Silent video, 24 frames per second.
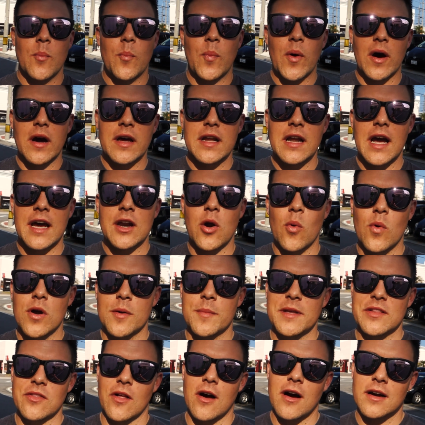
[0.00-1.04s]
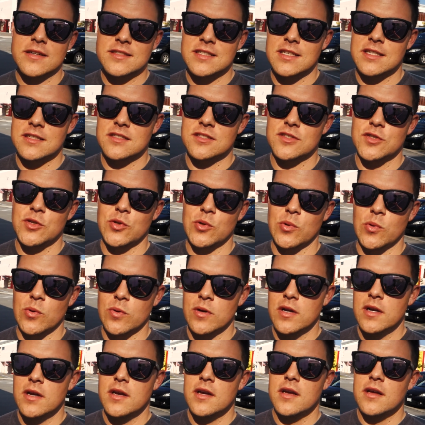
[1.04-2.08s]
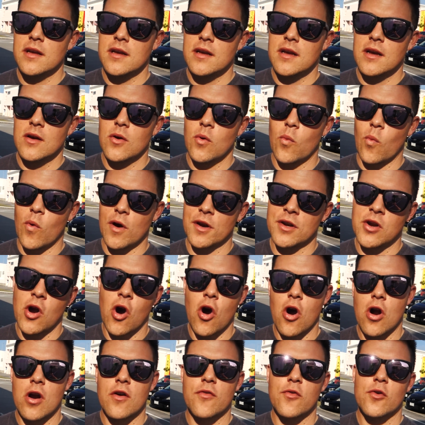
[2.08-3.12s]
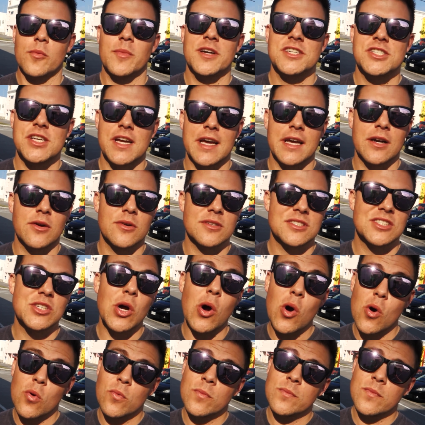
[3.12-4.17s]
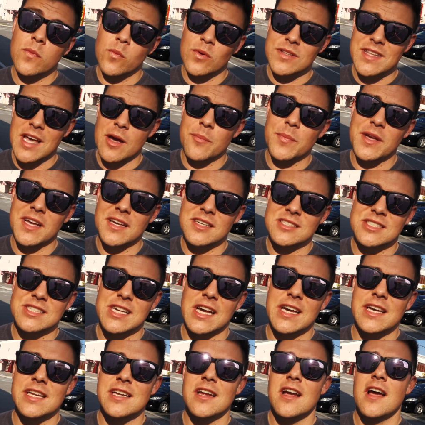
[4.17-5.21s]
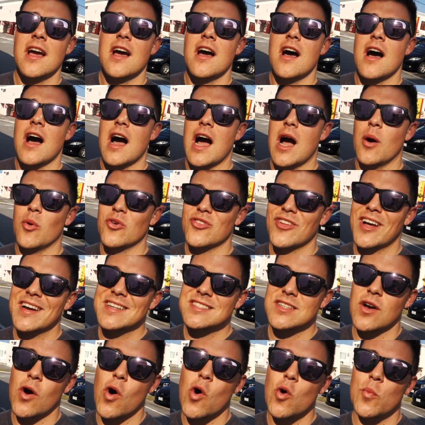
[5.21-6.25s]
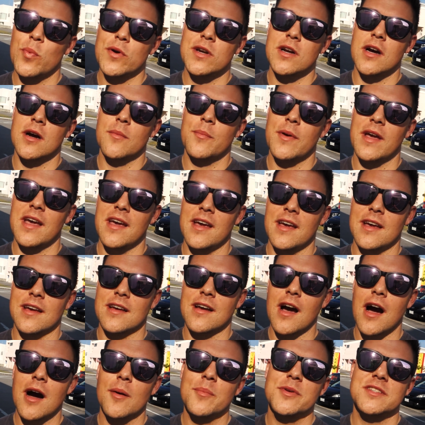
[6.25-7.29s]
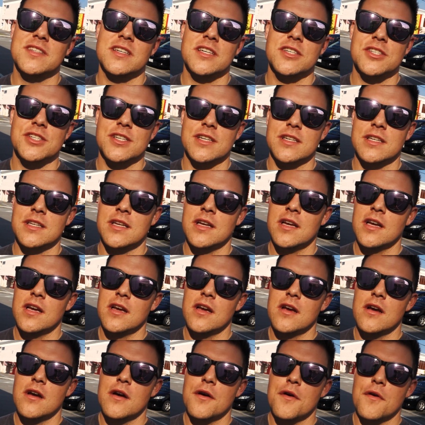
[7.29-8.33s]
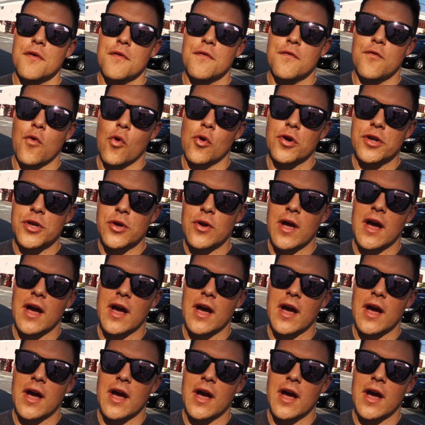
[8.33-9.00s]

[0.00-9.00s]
but I don't want to be locked into one car for my channel. So with that being said, I would like to open up a competition for you